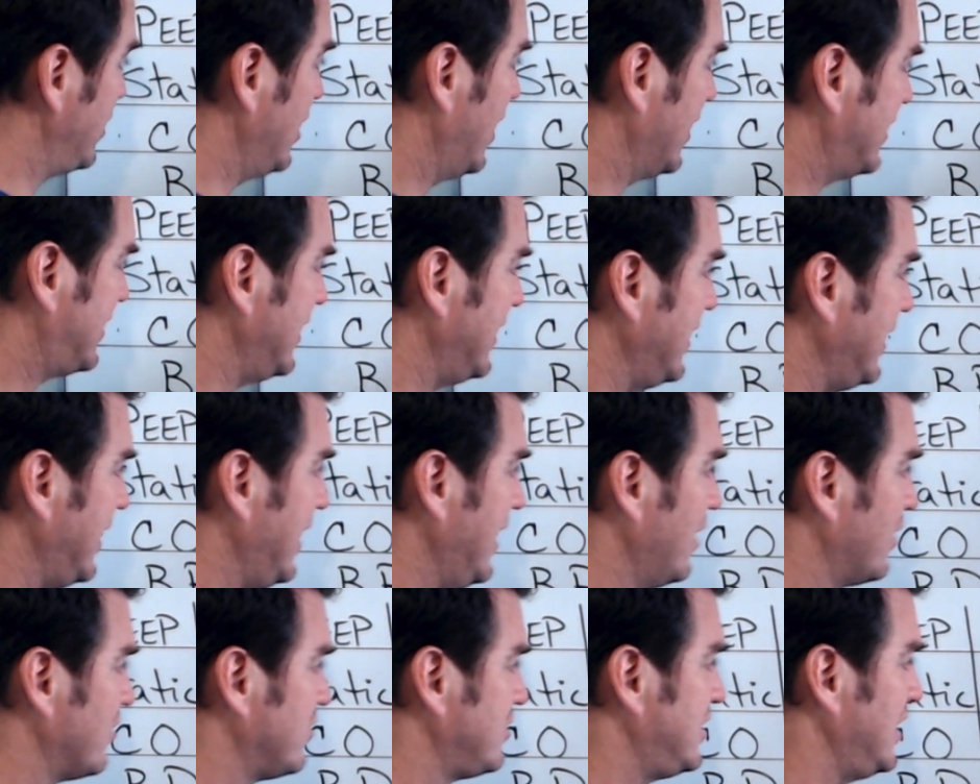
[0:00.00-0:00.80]
Nothing
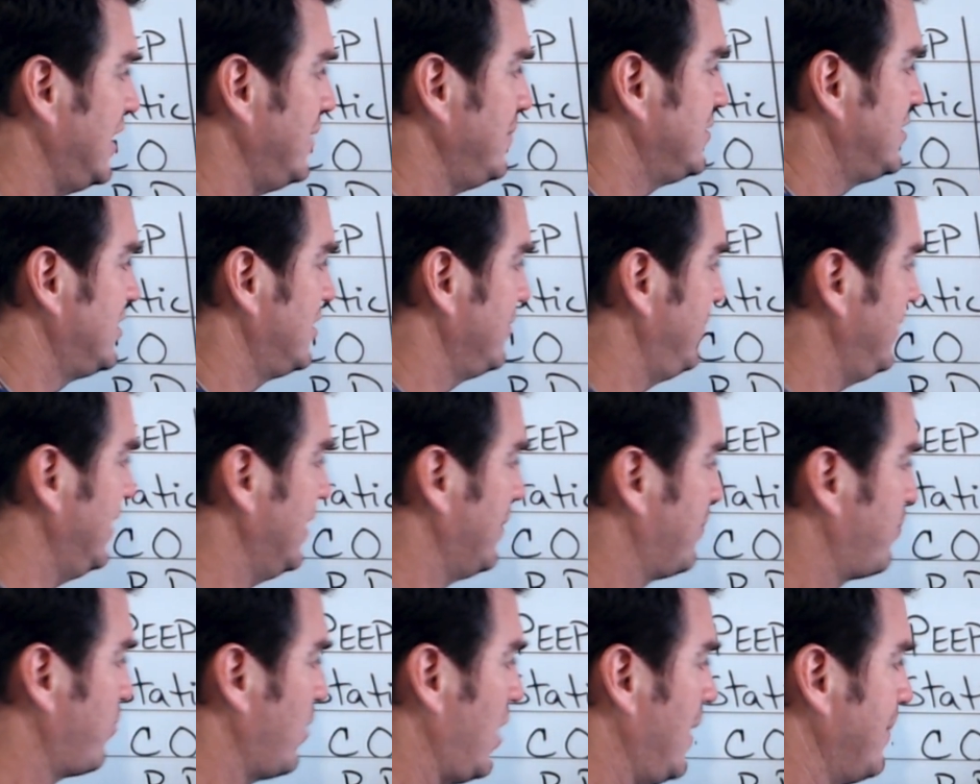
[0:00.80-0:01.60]
here seems to
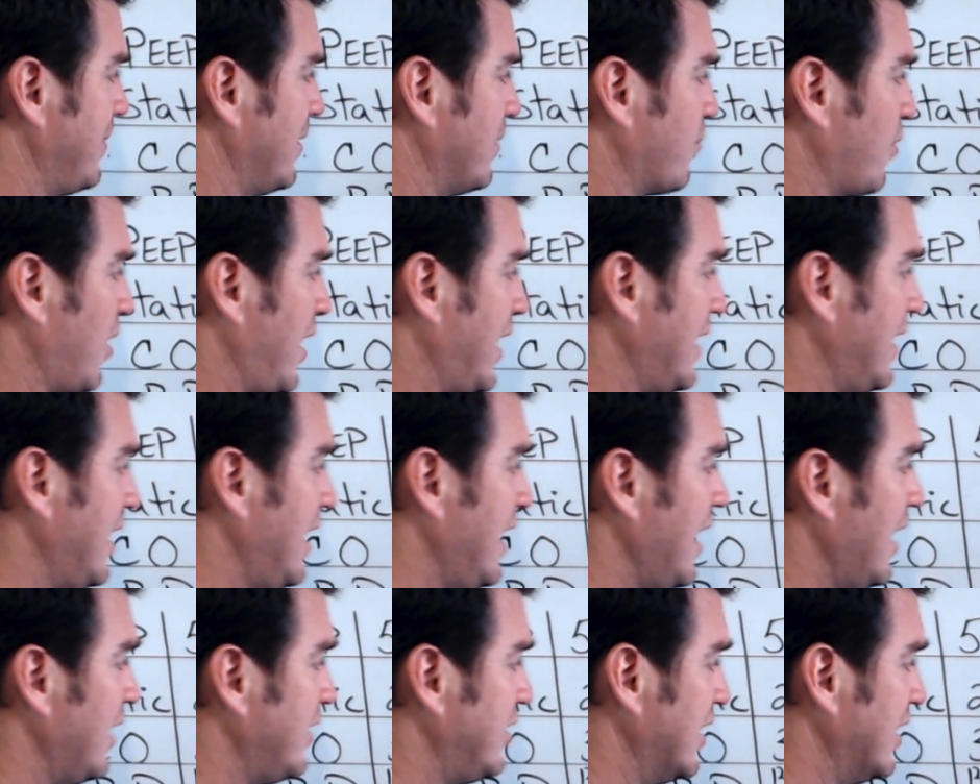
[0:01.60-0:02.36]
be a problem, right?